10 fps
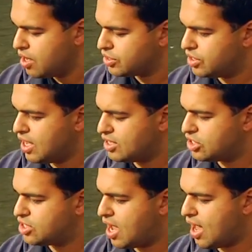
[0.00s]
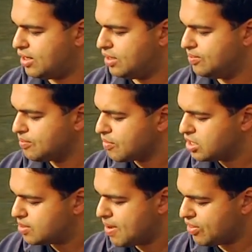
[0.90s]
So to get started,
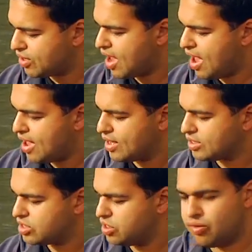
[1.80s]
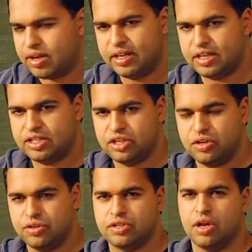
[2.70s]
to make the cast, you really need to
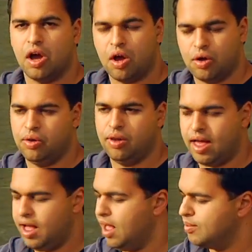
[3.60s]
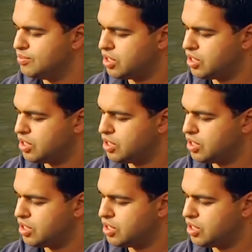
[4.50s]
use your whole arm.